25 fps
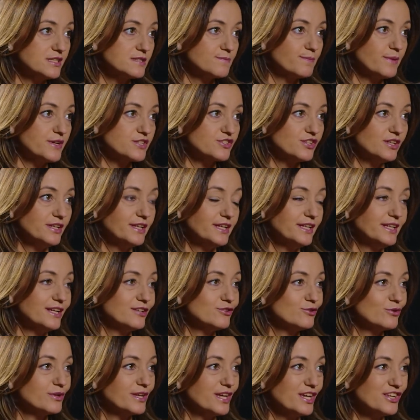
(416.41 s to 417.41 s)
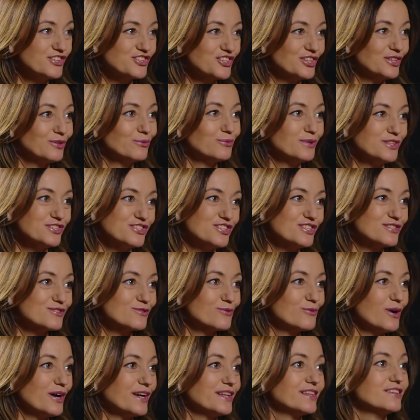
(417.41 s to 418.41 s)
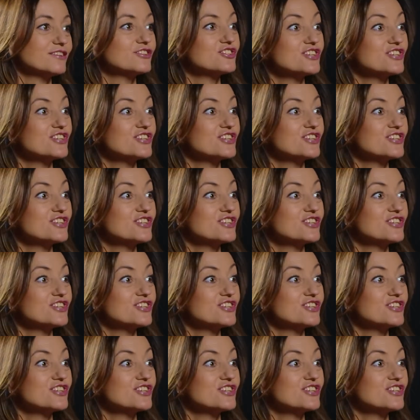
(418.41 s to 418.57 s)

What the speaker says: especially in education, which is quite a